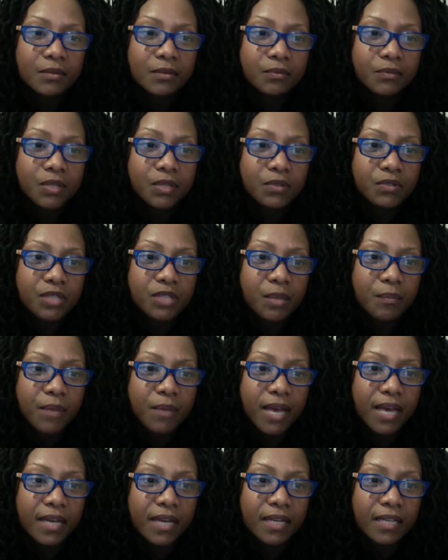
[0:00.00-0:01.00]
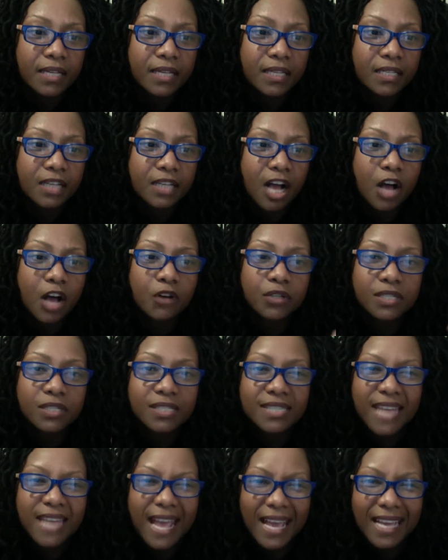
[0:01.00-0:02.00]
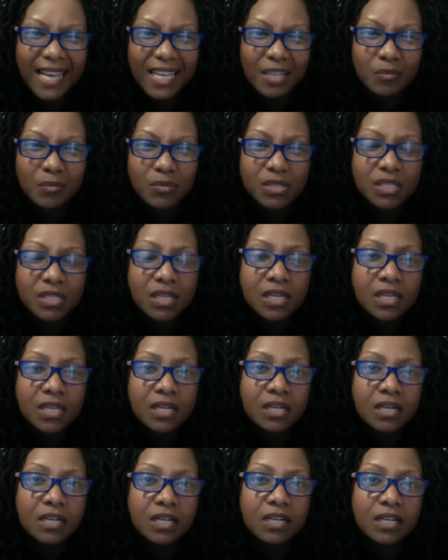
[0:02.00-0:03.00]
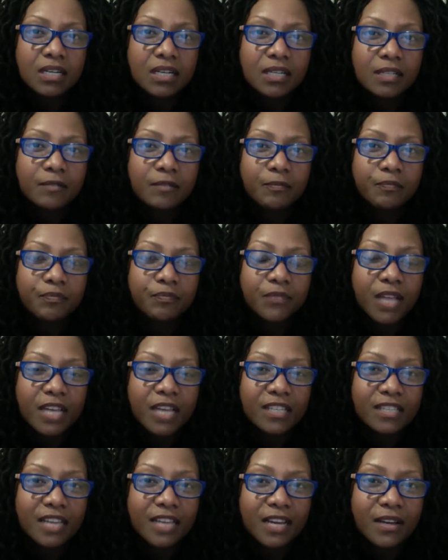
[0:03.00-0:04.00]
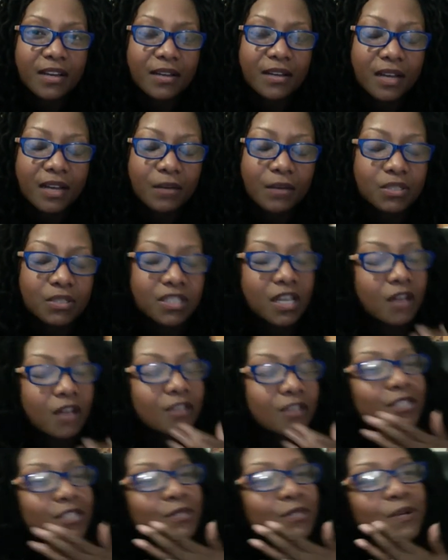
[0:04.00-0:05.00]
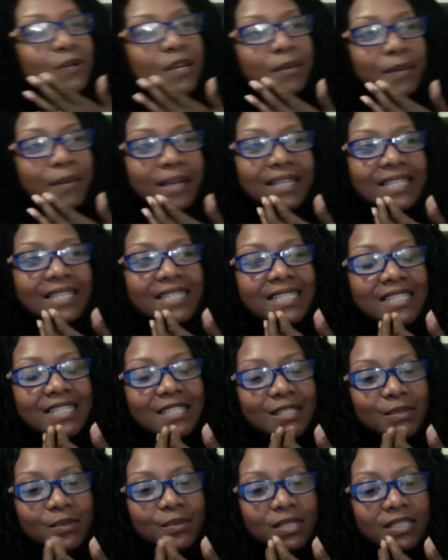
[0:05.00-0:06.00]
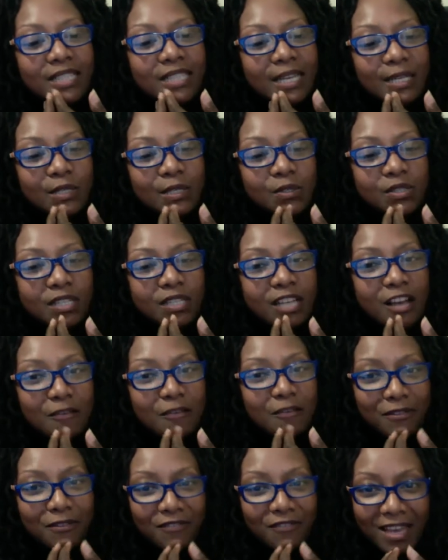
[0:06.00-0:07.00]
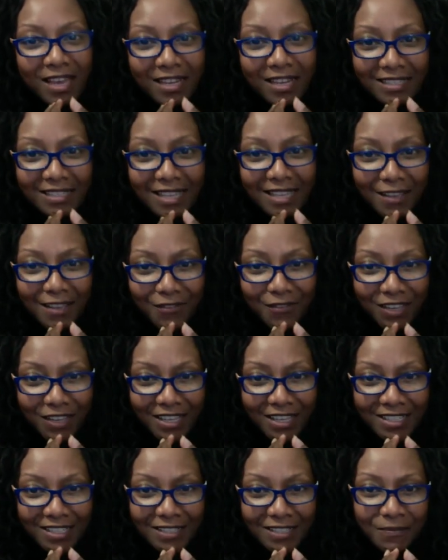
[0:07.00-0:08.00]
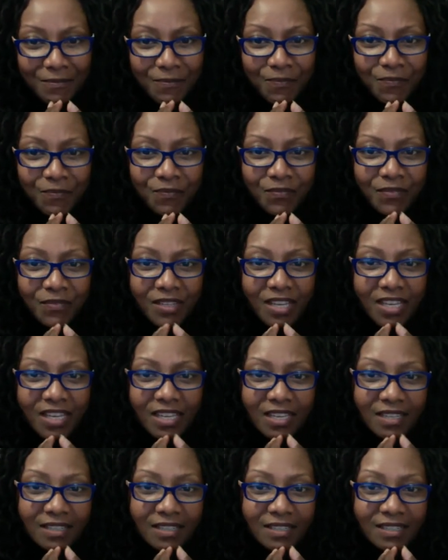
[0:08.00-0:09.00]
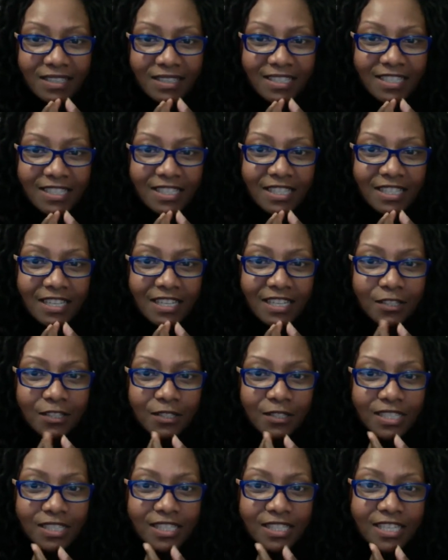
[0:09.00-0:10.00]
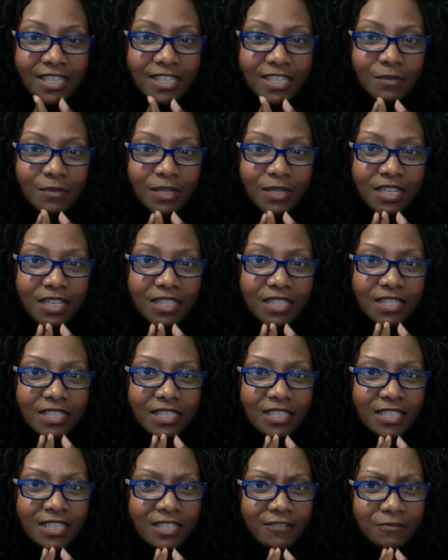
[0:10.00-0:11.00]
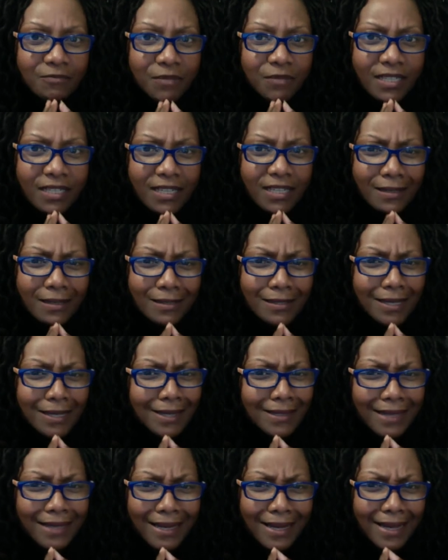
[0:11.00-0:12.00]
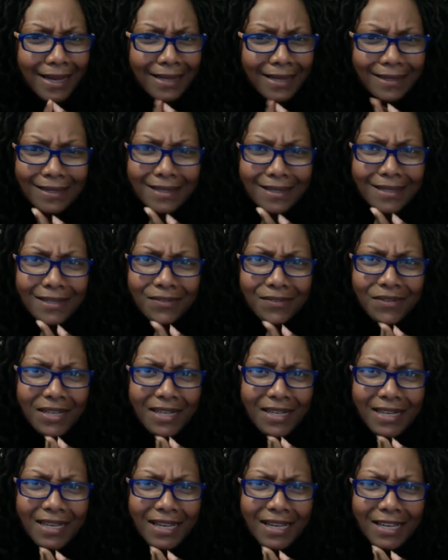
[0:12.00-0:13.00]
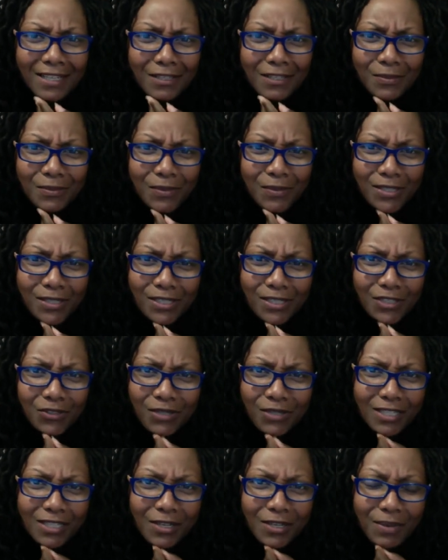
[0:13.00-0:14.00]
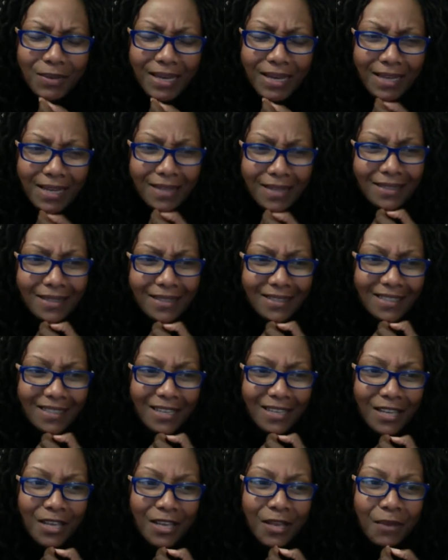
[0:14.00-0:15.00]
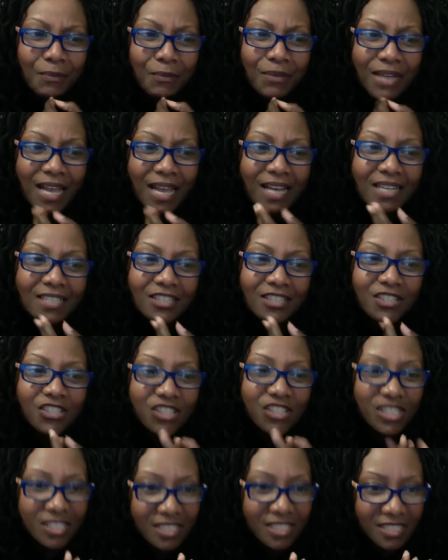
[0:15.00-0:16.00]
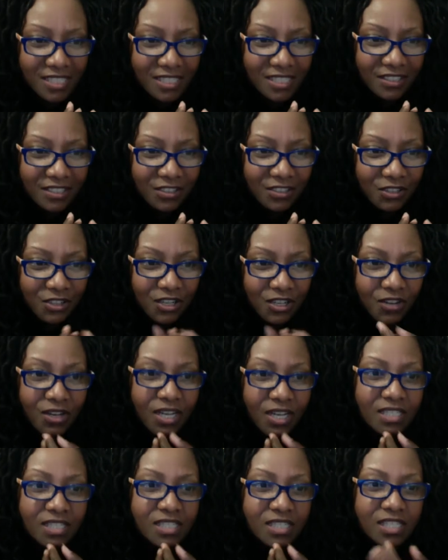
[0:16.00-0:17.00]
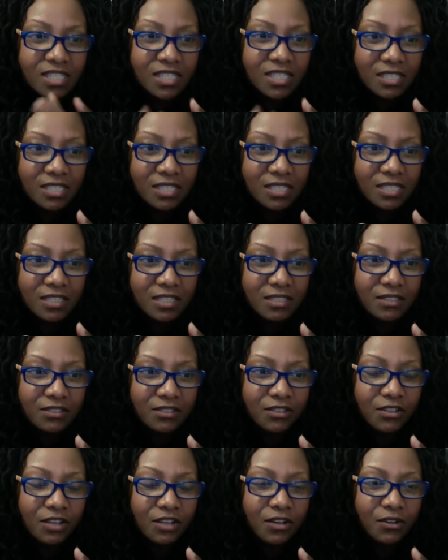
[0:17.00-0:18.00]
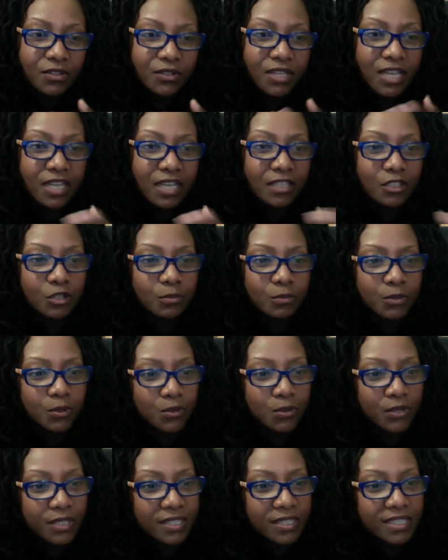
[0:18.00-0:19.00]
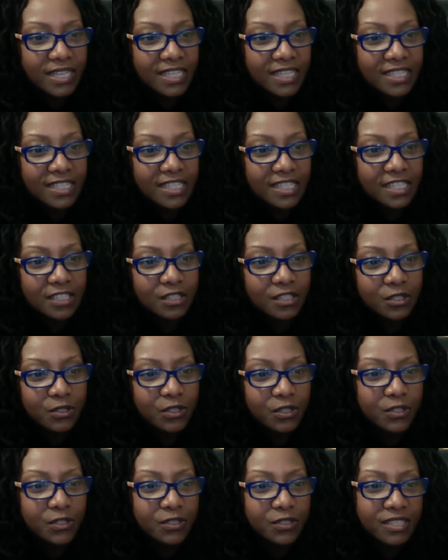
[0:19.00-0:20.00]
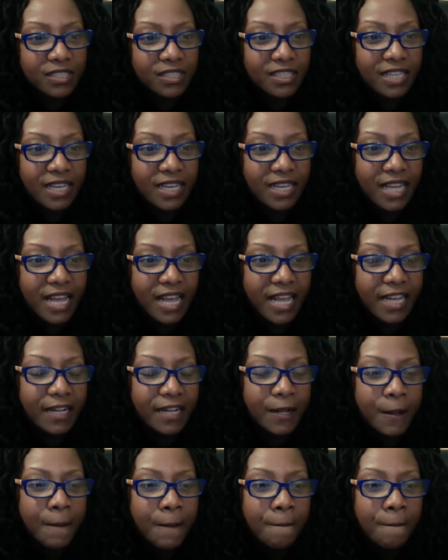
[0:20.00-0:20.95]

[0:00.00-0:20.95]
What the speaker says: If somebody called us names, I was talking to one of my cousins one time. He used to call me Valentine Face. And he said he used to tease me because he loved me. And I was like, that ain't love. That ain't how you're supposed to treat nobody. But I understood it. I understood, that little boys, they tease little girls that they like.